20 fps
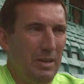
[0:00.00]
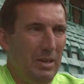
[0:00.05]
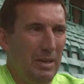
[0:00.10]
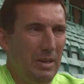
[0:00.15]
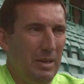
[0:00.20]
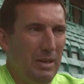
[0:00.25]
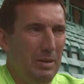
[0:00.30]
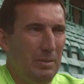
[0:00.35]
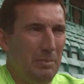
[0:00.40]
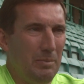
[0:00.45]

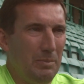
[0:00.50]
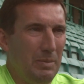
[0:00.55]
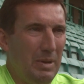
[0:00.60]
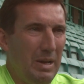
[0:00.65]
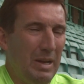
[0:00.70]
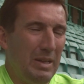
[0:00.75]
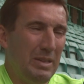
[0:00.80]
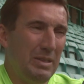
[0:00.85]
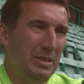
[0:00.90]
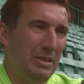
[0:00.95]

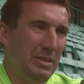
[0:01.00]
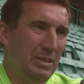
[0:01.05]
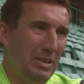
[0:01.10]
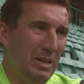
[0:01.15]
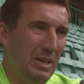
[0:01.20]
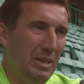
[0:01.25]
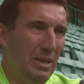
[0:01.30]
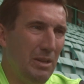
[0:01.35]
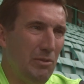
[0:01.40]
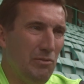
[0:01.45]

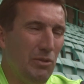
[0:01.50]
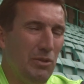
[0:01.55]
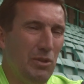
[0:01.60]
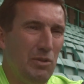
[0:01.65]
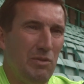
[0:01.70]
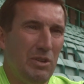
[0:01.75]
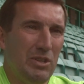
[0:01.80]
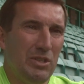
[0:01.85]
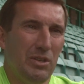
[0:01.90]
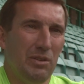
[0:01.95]
And you'd run
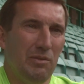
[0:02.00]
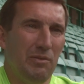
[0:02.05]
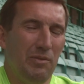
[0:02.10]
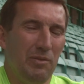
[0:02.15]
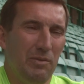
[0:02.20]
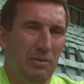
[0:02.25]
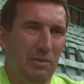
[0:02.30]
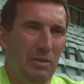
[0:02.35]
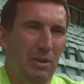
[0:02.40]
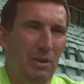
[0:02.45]
the risk
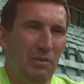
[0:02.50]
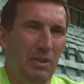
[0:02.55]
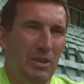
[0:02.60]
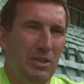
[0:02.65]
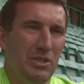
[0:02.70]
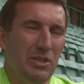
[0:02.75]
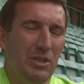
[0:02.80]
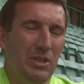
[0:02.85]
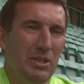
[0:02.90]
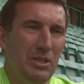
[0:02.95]
of
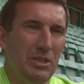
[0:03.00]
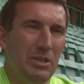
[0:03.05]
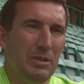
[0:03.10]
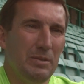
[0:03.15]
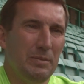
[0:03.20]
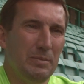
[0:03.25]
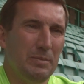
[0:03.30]
injuries.